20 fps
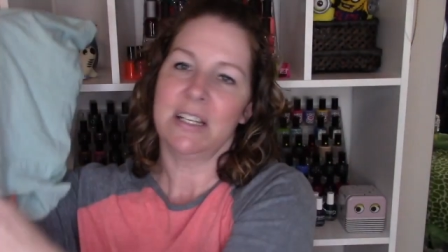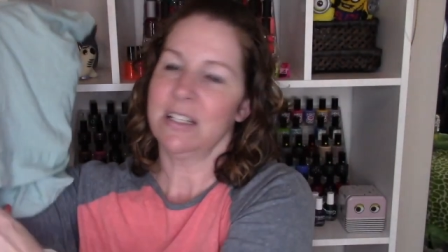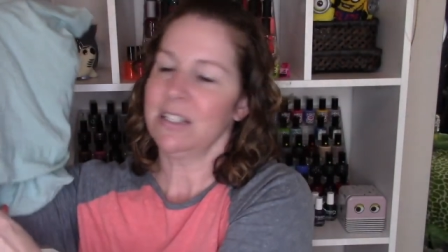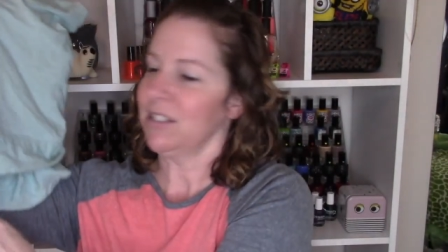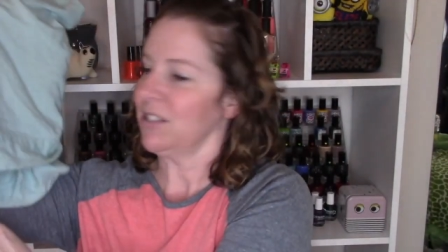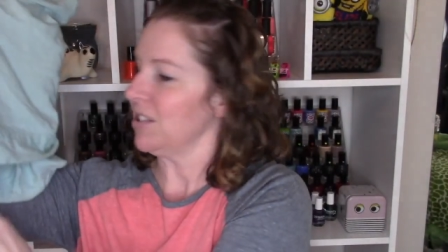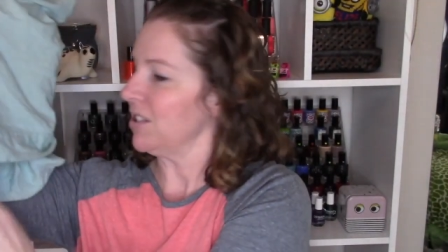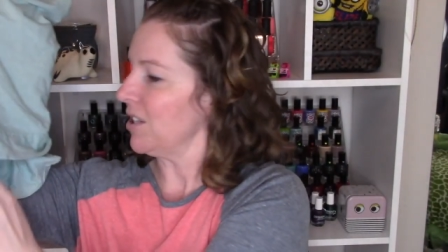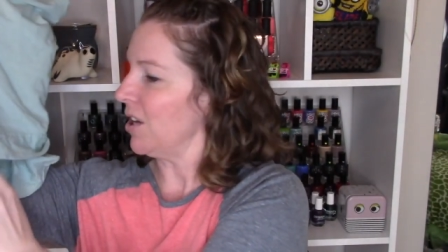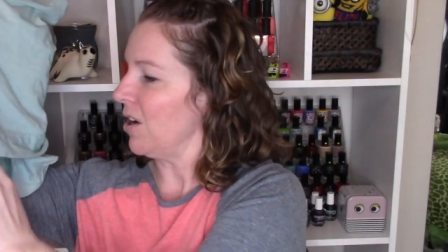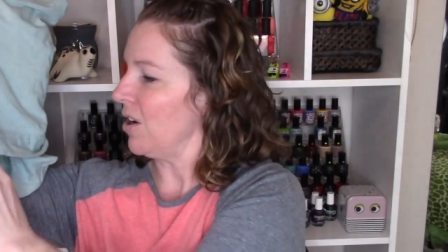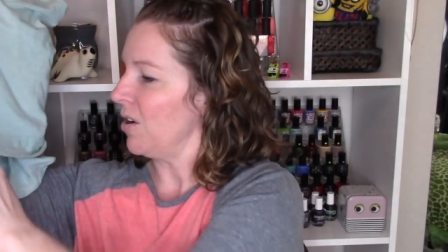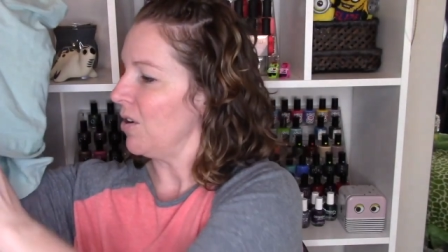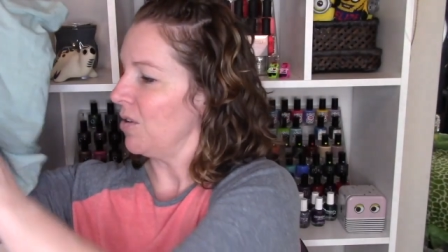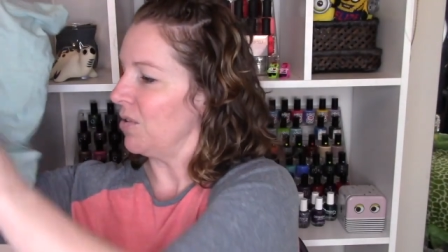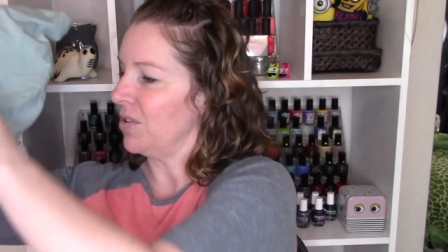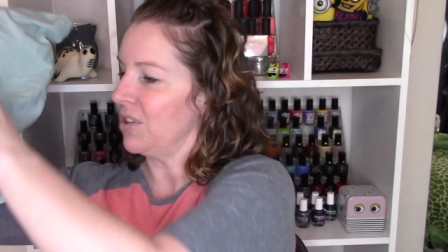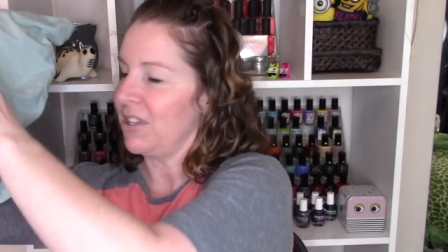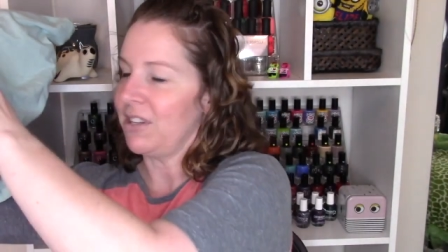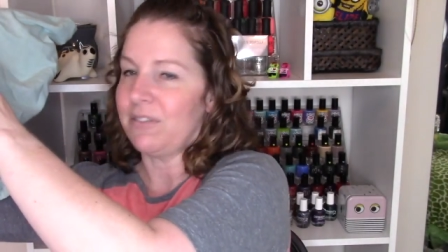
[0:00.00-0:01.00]

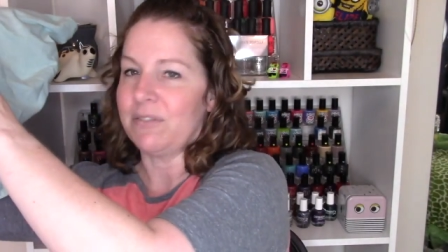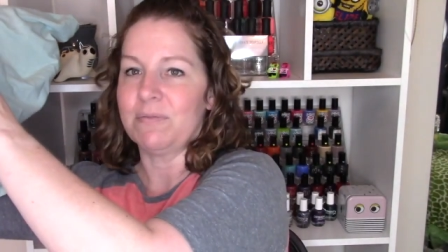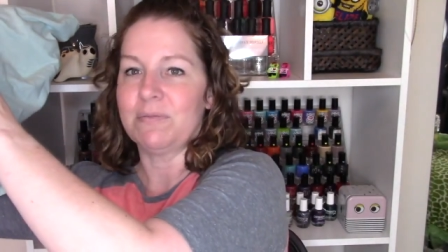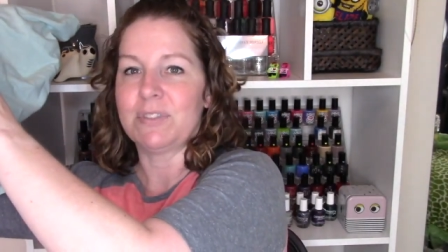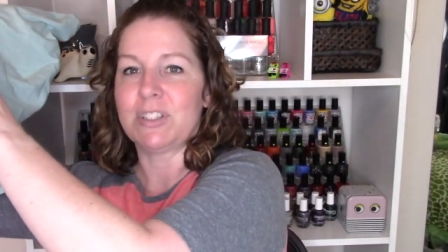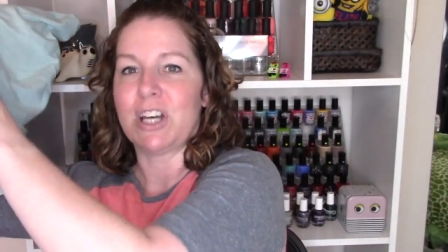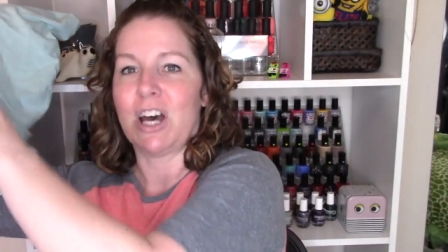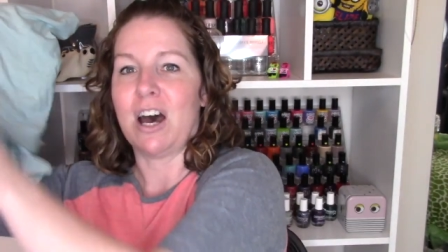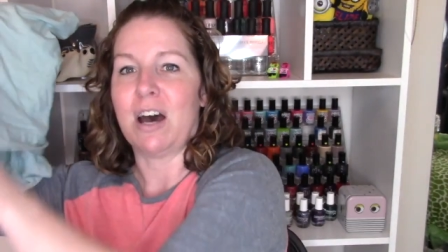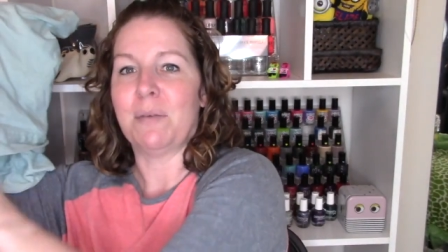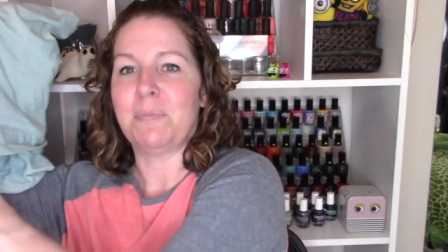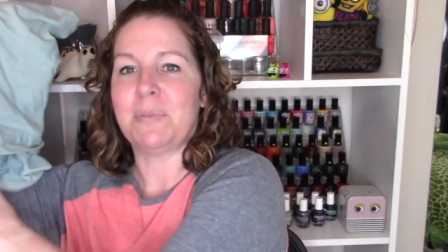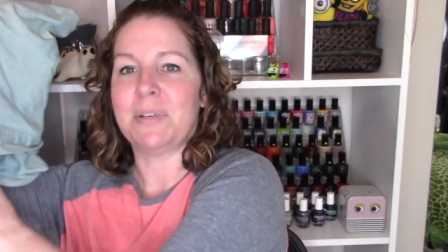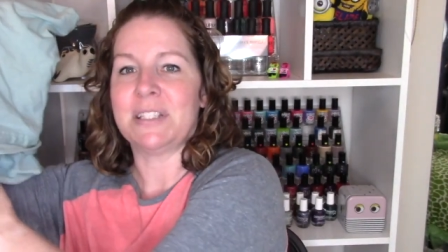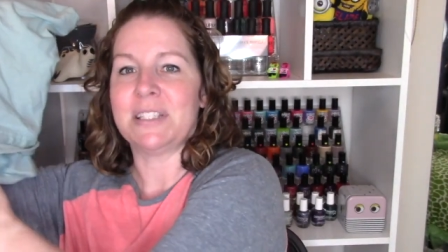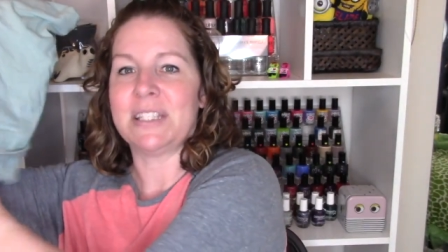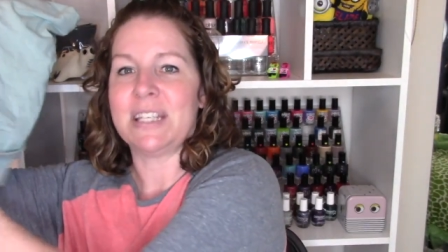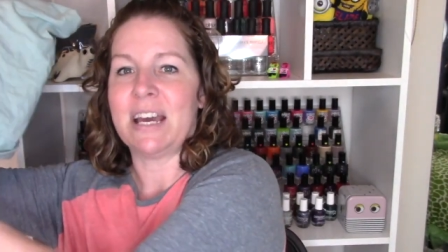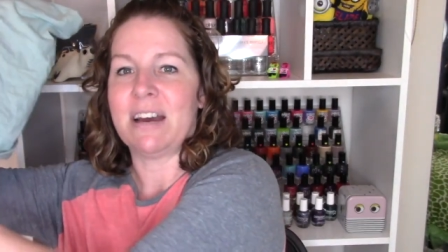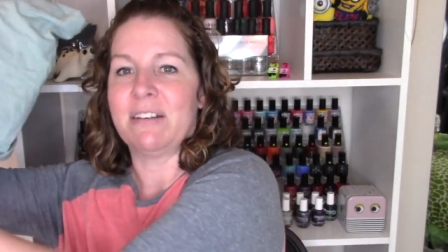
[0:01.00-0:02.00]
So the top
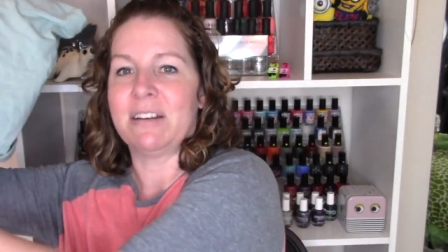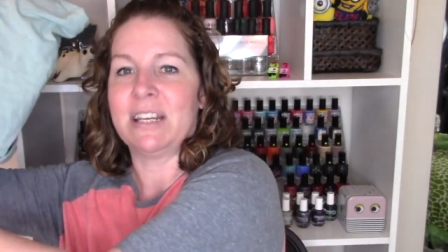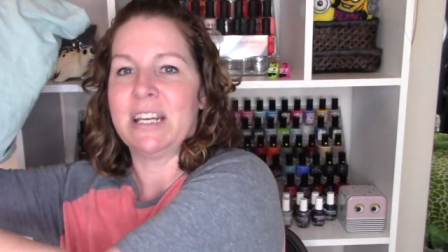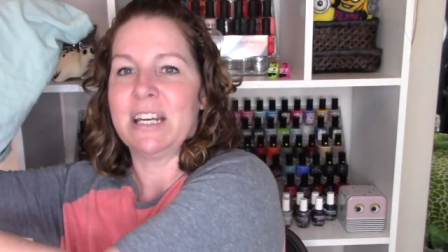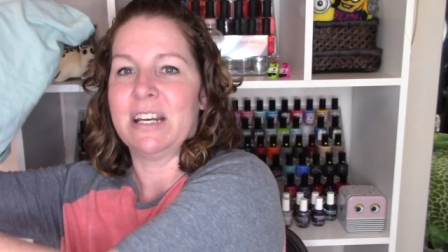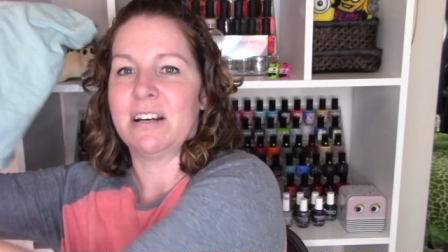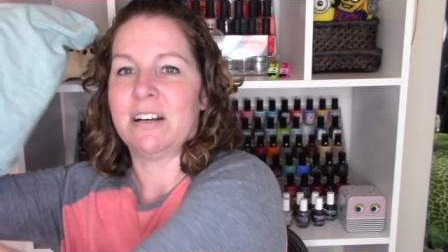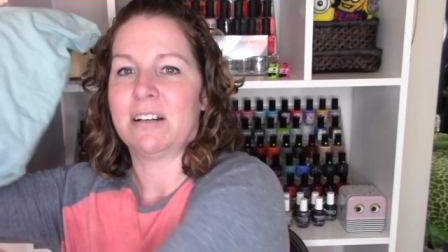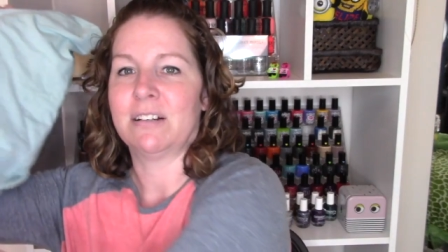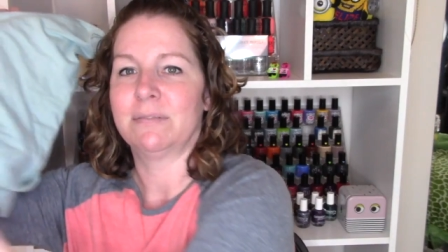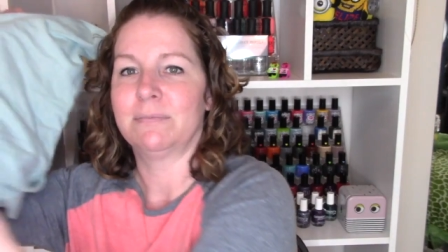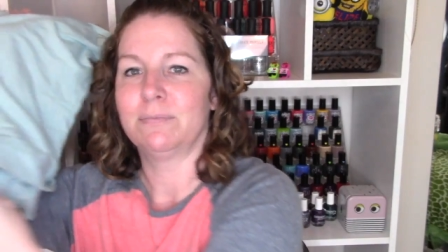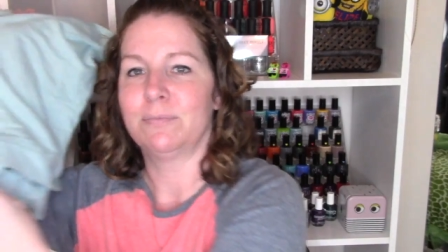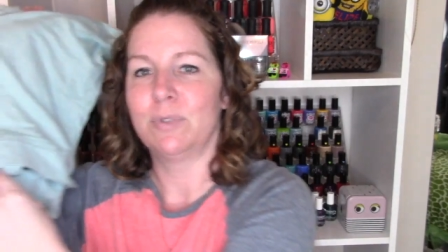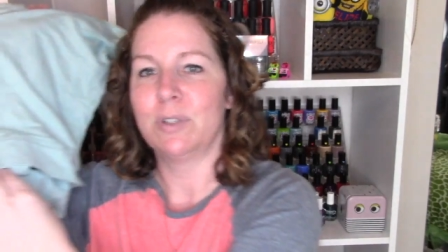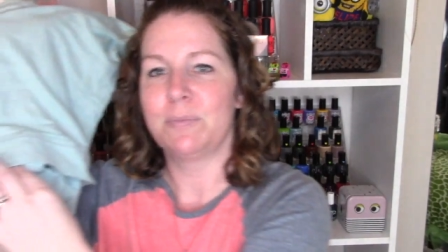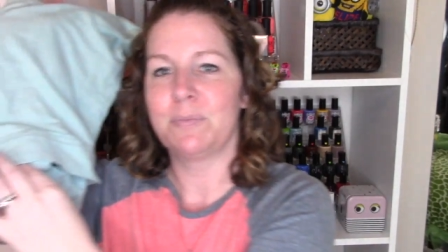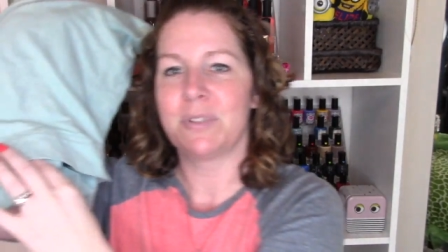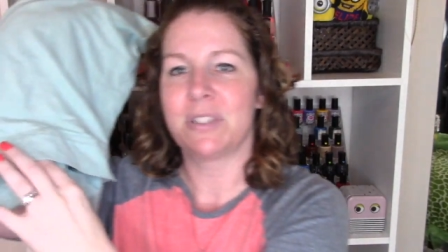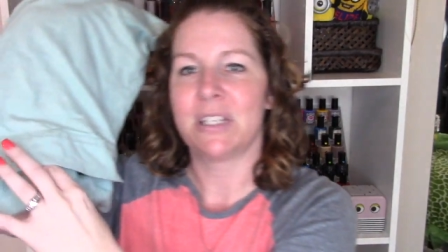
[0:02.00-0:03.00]
is down here,
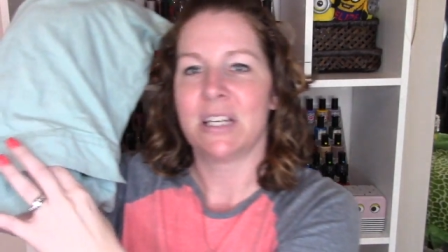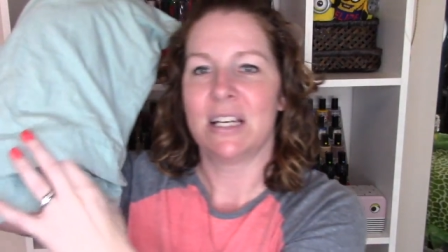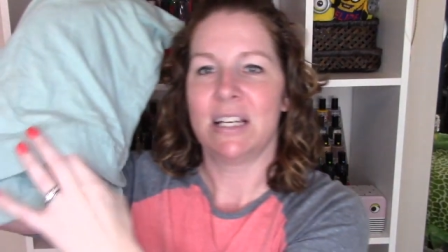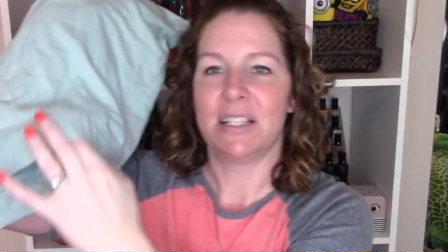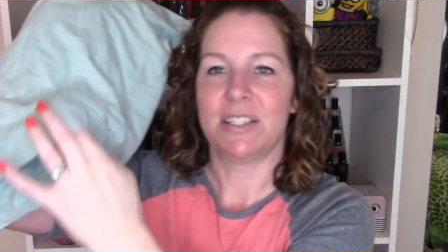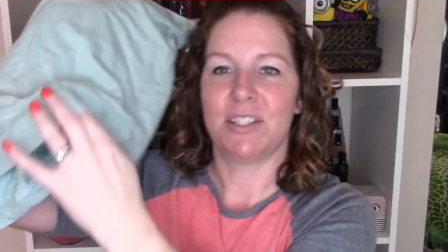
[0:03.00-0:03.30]
whoops.